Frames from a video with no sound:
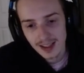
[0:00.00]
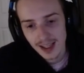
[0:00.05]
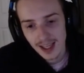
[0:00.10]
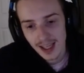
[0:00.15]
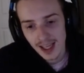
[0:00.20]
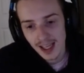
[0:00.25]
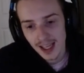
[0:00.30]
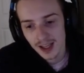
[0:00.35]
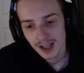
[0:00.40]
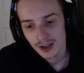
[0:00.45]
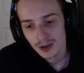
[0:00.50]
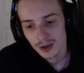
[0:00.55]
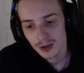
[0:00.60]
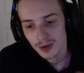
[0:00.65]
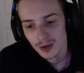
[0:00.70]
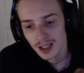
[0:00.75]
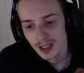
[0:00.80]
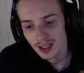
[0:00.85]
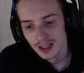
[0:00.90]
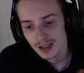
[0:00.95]
and you
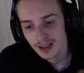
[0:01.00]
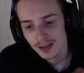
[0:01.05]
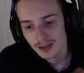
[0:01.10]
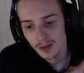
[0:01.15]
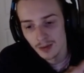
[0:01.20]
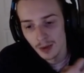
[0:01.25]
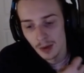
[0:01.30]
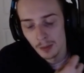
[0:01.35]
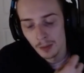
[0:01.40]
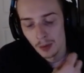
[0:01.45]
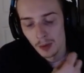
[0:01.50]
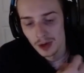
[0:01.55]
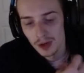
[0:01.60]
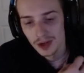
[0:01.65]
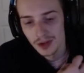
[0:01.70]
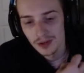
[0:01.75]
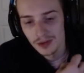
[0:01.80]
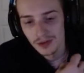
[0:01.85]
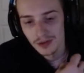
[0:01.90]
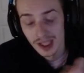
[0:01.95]
need a more
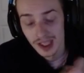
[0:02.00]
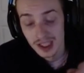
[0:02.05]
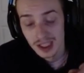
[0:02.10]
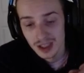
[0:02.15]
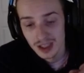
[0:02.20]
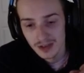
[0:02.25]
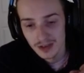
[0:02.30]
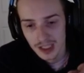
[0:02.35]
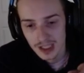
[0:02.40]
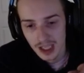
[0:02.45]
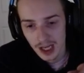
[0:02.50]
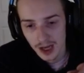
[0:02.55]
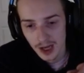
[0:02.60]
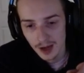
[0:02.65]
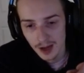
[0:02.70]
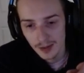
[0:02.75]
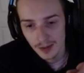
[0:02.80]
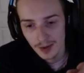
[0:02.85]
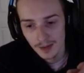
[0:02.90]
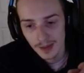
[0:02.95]
defensive
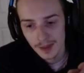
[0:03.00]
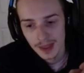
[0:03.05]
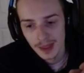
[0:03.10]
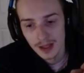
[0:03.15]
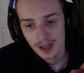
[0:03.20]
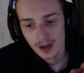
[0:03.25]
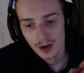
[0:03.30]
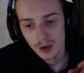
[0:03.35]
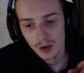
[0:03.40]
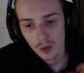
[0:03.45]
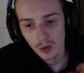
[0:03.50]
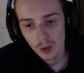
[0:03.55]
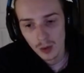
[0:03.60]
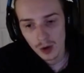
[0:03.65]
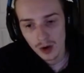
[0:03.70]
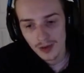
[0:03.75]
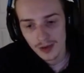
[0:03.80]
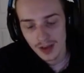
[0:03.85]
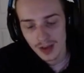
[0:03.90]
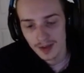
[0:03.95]
setup, or
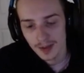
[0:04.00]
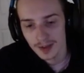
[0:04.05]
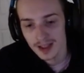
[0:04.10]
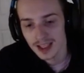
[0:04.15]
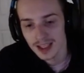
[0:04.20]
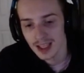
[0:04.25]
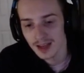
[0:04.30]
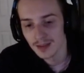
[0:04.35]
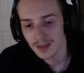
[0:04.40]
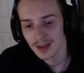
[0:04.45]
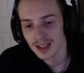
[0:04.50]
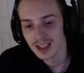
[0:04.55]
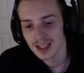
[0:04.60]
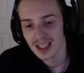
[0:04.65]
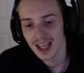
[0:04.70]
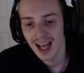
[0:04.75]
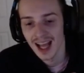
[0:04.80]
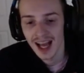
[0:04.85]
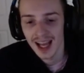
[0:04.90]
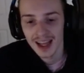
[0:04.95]
if the enemy team is
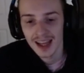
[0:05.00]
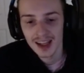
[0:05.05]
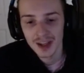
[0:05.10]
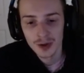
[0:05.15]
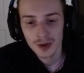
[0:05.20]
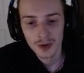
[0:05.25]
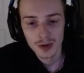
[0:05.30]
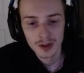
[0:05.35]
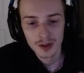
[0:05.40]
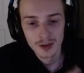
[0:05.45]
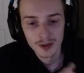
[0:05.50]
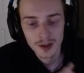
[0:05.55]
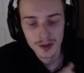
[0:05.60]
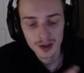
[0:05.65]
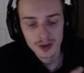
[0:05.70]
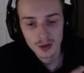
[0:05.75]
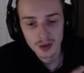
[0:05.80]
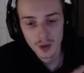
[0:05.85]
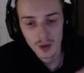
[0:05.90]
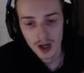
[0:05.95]
kiting you a little bit
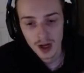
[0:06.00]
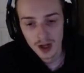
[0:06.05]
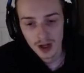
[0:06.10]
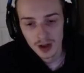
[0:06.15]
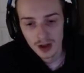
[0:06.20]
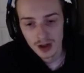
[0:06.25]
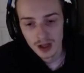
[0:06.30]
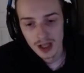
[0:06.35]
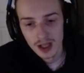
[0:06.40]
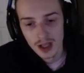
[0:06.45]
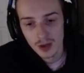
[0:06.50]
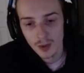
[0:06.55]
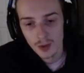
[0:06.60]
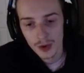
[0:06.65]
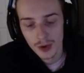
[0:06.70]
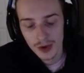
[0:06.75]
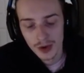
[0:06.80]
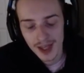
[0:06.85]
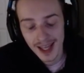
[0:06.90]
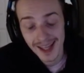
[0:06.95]
too well where
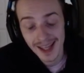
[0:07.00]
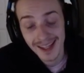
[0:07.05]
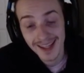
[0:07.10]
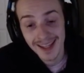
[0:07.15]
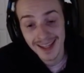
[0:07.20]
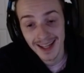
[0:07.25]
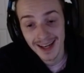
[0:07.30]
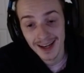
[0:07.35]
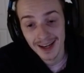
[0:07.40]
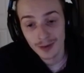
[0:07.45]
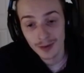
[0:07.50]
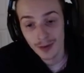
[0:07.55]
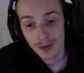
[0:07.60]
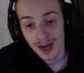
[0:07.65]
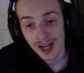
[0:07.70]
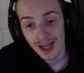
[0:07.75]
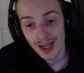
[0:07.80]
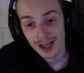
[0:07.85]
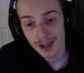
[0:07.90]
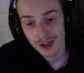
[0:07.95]
you can't get in
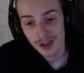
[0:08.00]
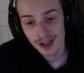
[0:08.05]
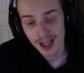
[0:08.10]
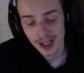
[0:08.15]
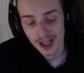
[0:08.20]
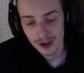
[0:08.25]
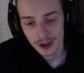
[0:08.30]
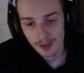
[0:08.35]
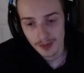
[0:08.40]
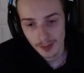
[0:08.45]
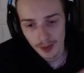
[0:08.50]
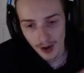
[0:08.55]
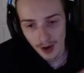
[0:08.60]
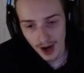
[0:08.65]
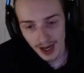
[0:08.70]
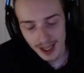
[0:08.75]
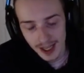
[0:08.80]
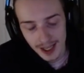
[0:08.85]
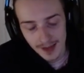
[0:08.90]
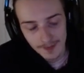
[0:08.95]
range to actually
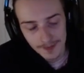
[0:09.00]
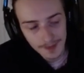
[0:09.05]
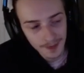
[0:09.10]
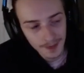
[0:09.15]
proc it.